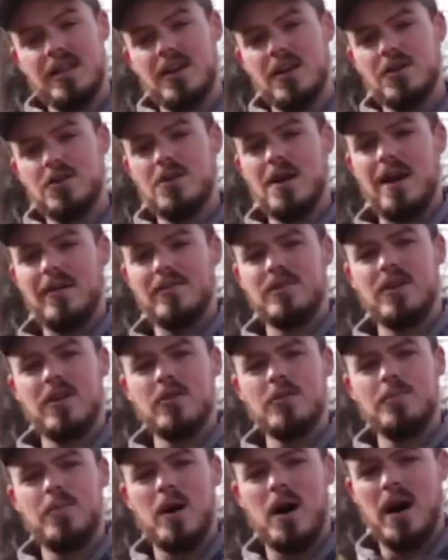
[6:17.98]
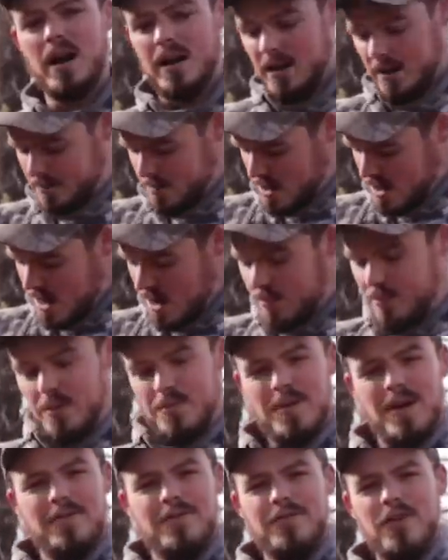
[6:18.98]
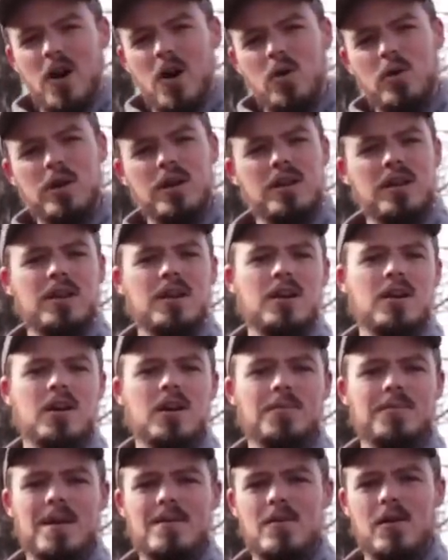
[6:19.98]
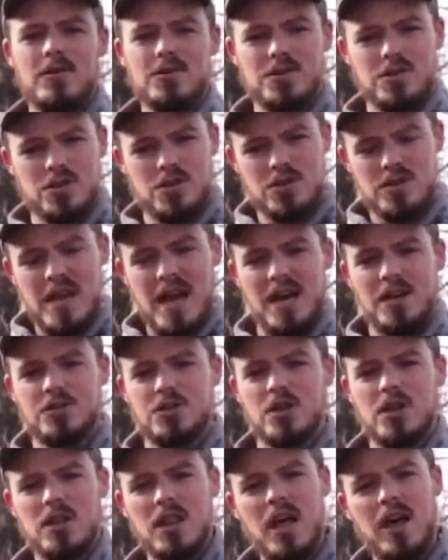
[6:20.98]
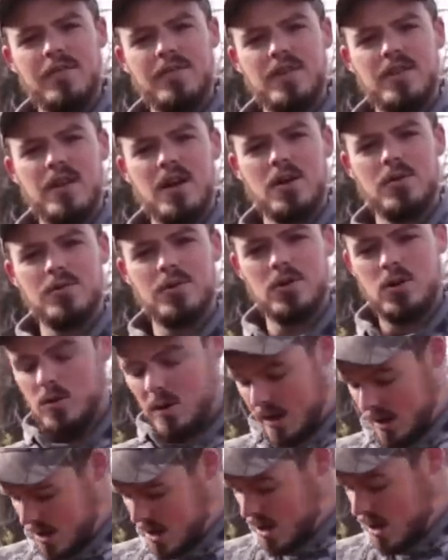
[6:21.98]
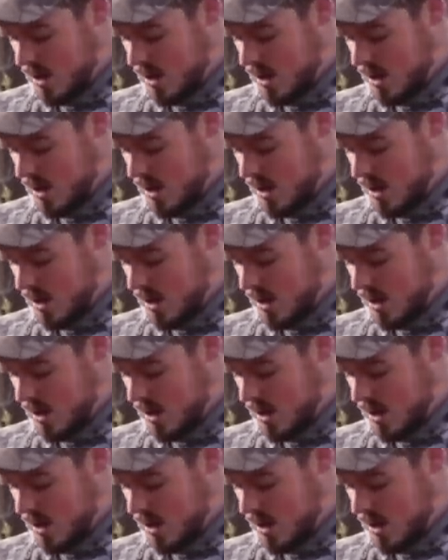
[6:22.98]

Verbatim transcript: here, you have another pocket. I'll put my phone in here. Maybe I'll just stash a glove in there real quick.